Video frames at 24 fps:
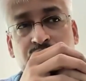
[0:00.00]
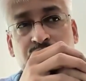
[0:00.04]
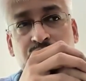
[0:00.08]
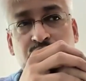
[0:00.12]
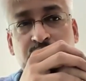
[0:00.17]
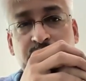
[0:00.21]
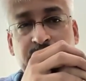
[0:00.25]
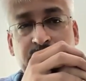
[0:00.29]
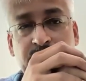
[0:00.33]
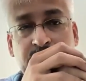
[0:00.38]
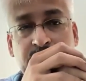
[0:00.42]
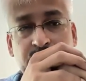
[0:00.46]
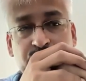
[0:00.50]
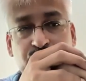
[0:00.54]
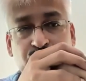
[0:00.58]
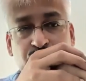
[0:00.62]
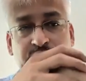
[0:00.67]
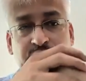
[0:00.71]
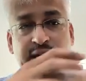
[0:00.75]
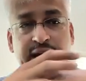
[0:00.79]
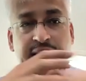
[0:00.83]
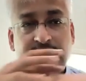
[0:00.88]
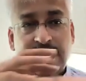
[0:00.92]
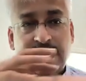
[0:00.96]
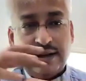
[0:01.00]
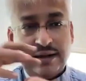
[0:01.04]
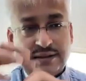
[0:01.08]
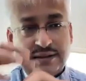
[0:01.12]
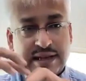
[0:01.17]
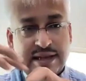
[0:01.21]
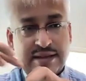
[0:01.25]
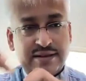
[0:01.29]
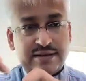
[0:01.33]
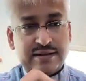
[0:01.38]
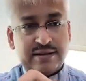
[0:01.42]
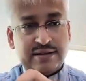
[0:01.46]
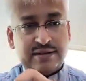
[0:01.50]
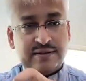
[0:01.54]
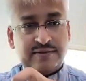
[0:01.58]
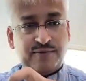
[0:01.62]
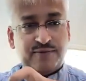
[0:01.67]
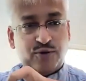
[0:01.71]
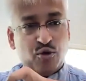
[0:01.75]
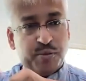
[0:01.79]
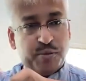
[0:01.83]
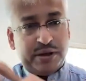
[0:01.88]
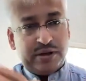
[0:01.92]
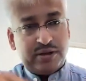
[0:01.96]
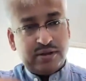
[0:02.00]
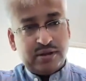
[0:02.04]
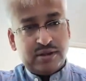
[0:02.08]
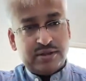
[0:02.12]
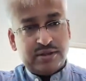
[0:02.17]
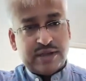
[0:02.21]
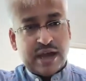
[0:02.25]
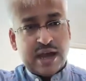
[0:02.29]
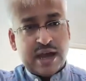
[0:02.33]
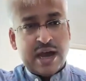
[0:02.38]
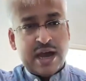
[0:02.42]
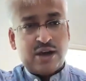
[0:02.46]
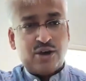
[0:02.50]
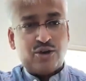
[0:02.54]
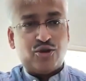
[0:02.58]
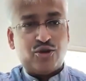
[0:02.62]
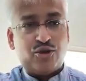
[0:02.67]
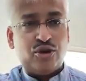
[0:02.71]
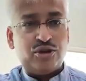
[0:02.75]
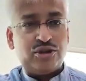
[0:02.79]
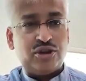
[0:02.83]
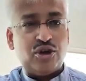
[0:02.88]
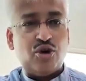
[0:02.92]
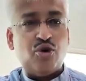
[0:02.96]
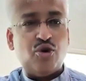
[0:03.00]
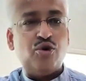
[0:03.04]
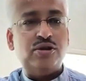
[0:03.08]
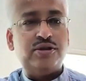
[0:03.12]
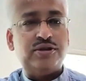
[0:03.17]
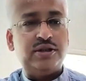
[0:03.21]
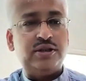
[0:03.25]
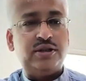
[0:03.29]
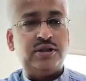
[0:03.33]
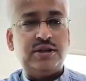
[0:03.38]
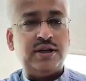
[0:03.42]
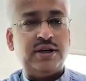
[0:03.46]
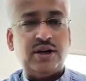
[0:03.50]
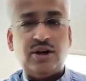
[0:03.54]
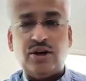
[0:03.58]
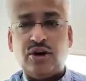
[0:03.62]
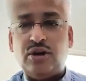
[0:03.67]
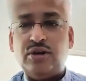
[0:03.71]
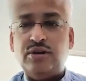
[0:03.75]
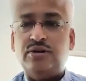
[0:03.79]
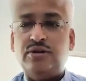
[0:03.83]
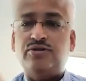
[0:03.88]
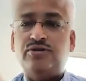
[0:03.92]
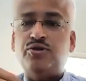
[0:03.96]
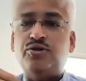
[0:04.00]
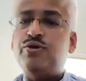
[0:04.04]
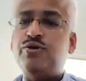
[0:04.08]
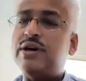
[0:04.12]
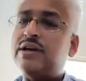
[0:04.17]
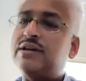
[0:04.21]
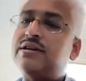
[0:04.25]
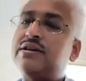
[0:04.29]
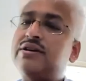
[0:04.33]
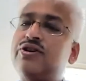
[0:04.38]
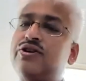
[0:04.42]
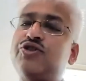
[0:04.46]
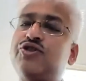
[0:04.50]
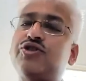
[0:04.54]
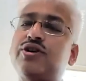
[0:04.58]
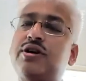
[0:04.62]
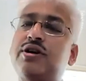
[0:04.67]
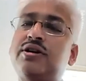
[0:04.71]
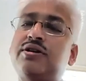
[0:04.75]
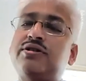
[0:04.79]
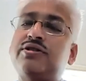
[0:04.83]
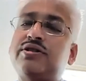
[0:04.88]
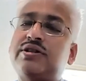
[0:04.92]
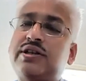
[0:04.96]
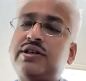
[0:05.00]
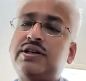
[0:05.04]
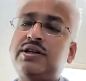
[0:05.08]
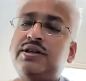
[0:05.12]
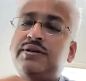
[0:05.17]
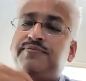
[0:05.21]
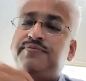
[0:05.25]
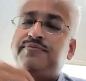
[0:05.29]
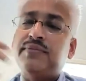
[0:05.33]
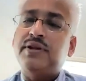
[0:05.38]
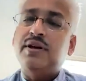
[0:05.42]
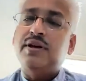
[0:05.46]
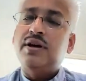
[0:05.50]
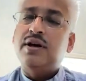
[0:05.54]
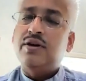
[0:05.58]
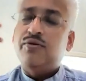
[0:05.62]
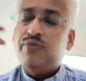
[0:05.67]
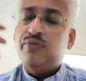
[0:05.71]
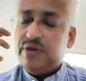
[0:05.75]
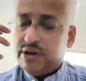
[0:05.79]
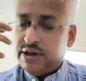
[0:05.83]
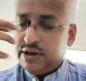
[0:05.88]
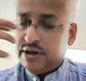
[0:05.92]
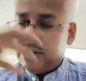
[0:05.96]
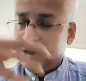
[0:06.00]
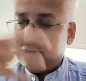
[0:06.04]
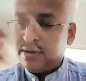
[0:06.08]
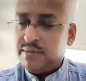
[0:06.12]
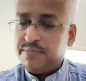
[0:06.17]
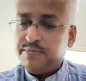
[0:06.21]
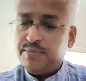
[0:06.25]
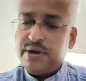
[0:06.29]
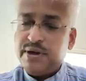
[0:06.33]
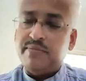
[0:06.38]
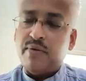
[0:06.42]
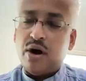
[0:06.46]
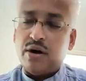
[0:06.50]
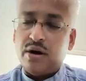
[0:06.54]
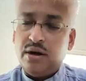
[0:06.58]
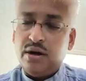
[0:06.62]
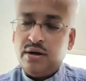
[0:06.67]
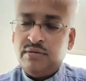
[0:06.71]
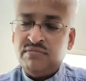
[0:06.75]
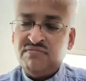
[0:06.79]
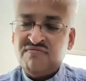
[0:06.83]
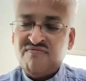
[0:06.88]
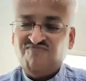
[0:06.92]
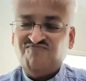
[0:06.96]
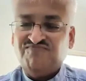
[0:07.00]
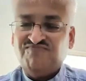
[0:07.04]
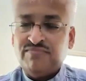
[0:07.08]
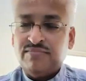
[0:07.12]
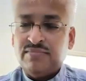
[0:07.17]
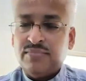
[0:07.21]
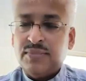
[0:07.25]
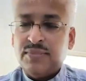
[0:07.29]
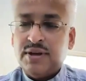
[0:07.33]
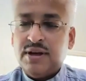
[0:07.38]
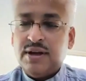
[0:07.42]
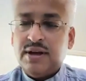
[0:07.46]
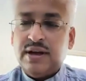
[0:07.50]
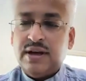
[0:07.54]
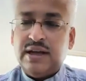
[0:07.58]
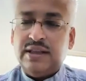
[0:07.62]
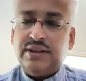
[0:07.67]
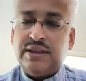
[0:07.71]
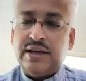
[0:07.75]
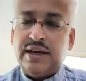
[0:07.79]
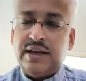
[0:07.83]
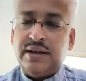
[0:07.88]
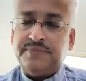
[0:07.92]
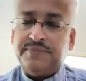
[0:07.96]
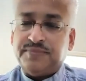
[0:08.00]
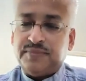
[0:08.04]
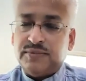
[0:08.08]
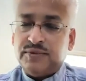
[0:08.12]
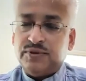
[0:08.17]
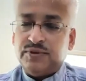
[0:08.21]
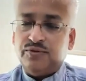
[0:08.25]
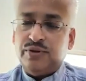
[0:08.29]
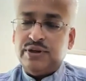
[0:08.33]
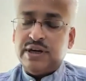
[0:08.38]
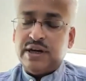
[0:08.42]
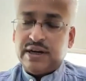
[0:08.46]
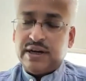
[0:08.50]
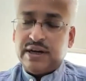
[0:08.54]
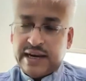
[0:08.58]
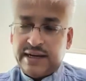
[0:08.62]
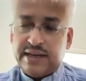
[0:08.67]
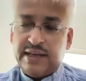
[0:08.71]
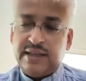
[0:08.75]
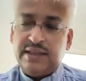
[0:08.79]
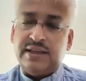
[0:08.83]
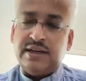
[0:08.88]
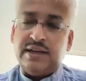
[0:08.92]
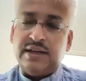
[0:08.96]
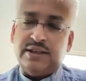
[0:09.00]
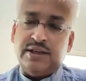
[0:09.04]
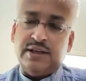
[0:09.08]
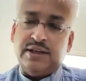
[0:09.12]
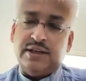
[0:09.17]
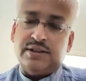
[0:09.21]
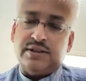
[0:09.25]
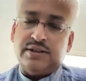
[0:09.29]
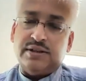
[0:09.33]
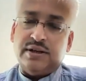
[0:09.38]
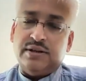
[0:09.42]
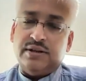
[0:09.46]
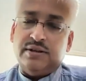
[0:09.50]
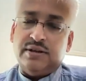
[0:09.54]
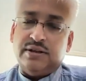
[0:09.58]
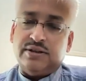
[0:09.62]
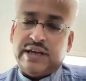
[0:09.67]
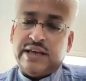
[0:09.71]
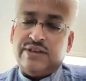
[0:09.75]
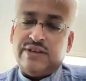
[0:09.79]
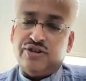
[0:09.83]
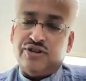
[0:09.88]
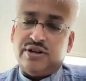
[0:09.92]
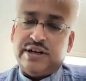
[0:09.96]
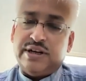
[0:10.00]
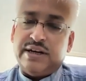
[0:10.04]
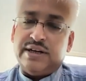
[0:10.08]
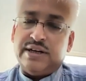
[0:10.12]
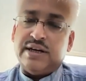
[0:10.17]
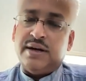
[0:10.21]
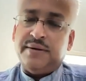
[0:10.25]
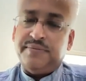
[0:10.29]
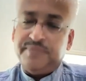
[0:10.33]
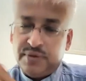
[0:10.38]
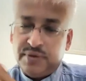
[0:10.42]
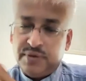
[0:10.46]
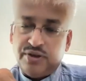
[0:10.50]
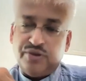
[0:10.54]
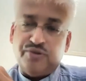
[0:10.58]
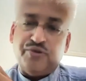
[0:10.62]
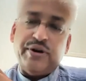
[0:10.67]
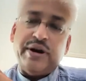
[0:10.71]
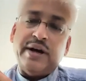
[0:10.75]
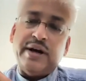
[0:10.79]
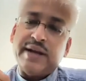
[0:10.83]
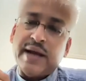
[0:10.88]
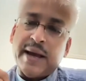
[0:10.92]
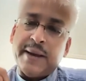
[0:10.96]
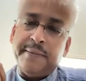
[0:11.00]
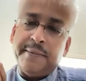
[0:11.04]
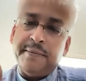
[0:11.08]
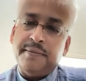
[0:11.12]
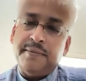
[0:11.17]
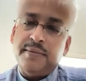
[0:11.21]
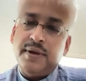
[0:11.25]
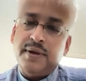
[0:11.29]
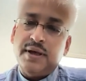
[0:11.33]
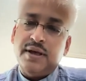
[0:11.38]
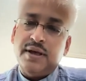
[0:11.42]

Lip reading: they had sensors and flow meters across the whole city and all. So you can literally see, we did the complete model, and then we are getting the sensor data in real time.